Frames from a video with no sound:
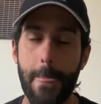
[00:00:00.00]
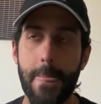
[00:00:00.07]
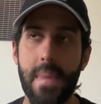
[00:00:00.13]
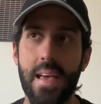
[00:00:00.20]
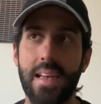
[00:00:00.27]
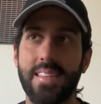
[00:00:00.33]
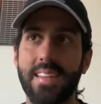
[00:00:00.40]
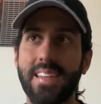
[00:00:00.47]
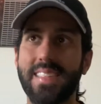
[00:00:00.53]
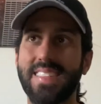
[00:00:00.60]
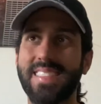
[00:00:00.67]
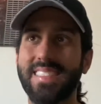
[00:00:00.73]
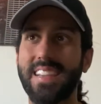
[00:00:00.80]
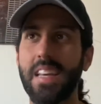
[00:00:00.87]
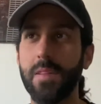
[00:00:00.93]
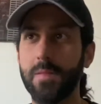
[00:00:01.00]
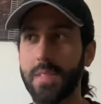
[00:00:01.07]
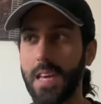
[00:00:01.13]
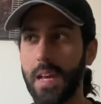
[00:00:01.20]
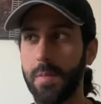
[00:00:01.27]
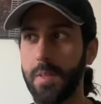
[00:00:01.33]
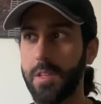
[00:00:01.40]
And then at the same
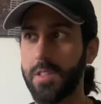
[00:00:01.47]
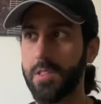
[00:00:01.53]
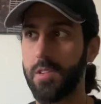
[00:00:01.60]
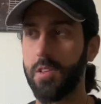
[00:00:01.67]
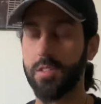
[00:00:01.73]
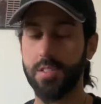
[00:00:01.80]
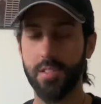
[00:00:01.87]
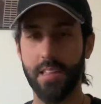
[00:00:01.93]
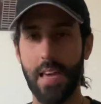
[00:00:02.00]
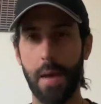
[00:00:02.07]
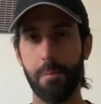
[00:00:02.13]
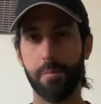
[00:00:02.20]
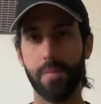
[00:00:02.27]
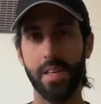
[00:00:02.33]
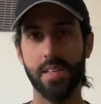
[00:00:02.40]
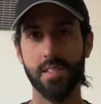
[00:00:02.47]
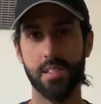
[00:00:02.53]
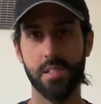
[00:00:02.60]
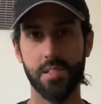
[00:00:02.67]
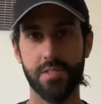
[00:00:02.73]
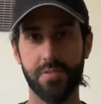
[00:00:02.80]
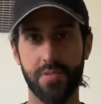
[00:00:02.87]
time there's also that
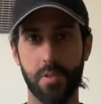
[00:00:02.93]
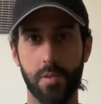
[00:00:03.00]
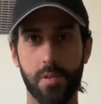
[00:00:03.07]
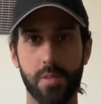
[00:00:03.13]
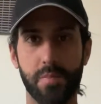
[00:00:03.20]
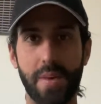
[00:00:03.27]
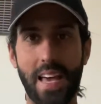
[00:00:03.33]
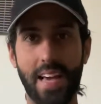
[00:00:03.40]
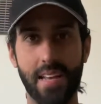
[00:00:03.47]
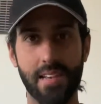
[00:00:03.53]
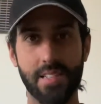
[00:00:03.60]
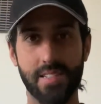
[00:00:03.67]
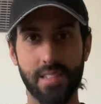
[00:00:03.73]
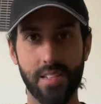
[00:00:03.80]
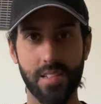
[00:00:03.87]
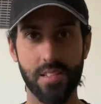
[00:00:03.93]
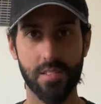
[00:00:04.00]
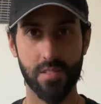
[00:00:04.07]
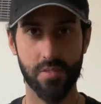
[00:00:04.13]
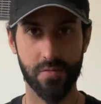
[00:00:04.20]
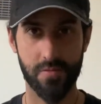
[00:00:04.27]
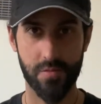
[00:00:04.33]
message from the magazines
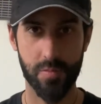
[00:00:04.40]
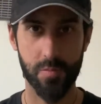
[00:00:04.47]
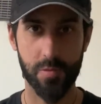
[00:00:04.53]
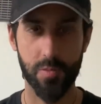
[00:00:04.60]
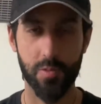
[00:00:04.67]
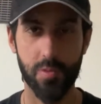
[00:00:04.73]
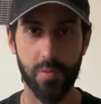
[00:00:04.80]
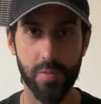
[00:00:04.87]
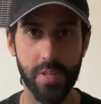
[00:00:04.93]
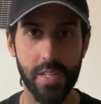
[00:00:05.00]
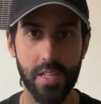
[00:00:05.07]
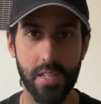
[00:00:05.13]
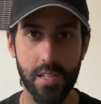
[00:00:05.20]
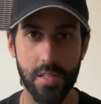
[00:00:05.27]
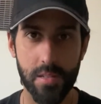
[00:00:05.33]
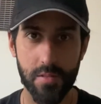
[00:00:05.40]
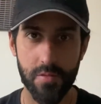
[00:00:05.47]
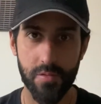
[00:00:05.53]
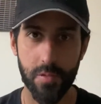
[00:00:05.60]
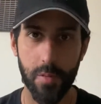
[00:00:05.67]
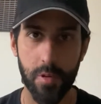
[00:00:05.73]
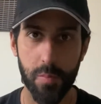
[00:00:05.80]
and from social media and
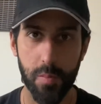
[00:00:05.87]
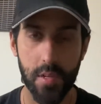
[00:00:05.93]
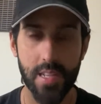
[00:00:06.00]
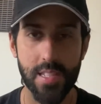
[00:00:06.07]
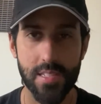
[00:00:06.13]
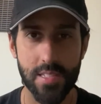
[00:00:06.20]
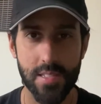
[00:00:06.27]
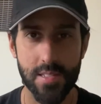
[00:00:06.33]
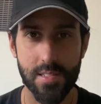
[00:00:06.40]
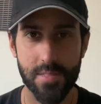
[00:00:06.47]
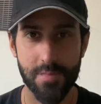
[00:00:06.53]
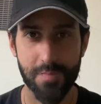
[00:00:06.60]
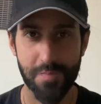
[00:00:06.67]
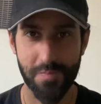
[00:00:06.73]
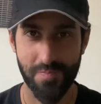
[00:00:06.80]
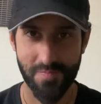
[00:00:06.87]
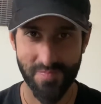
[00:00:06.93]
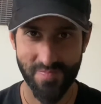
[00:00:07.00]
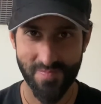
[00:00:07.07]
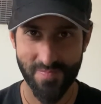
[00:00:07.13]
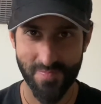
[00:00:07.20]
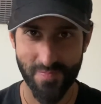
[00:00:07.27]
from other places
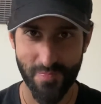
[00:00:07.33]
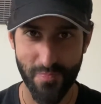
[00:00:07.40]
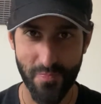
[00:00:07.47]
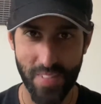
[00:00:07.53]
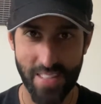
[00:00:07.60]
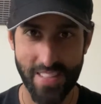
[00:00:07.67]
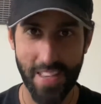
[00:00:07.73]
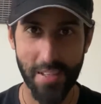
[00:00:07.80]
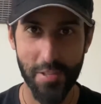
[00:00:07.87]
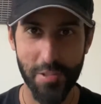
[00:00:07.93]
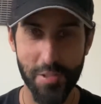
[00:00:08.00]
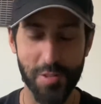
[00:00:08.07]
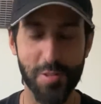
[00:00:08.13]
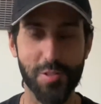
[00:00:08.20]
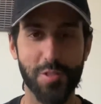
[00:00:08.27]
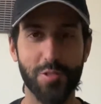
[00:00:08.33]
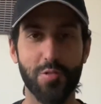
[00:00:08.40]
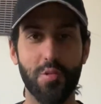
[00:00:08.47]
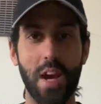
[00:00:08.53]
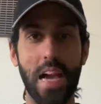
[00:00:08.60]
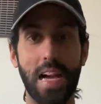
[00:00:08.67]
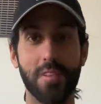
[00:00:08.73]
that you should
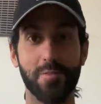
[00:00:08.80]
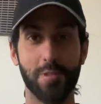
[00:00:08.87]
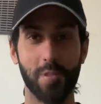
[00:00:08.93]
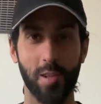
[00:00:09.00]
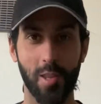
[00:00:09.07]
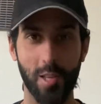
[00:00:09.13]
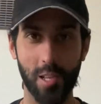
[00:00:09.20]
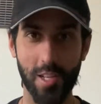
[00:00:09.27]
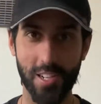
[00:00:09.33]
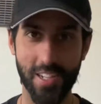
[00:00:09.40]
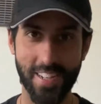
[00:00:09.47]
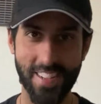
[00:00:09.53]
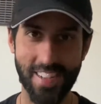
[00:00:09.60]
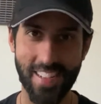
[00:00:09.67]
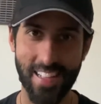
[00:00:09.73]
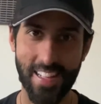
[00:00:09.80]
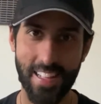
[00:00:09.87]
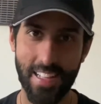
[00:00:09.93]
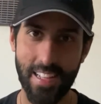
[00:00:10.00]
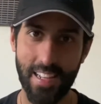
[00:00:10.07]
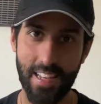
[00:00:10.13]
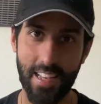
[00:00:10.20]
strive to look
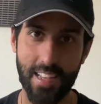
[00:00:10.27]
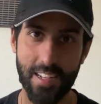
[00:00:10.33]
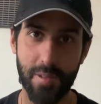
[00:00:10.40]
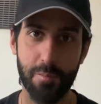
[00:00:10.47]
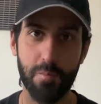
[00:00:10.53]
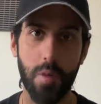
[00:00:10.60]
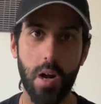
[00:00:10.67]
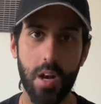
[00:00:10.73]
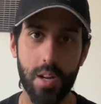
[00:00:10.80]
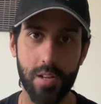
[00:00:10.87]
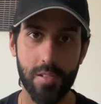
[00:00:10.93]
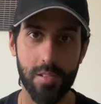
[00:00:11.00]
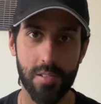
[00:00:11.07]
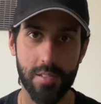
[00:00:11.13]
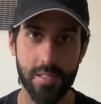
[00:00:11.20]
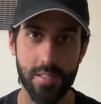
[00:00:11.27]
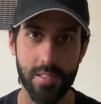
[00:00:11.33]
like a model